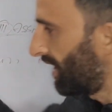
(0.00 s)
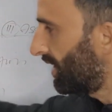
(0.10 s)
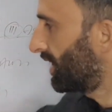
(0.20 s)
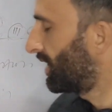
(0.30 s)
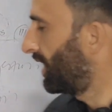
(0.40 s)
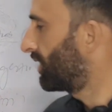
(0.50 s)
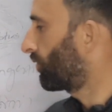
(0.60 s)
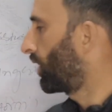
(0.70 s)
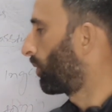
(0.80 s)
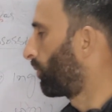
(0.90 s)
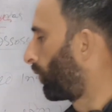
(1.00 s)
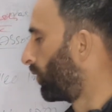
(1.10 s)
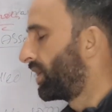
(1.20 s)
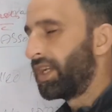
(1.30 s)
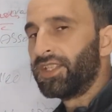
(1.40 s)
Then this insoluble
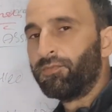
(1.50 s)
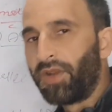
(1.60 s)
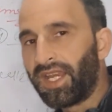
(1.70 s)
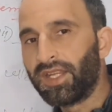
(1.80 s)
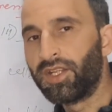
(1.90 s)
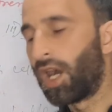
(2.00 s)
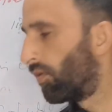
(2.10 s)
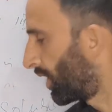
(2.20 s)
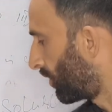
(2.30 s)
food is broken down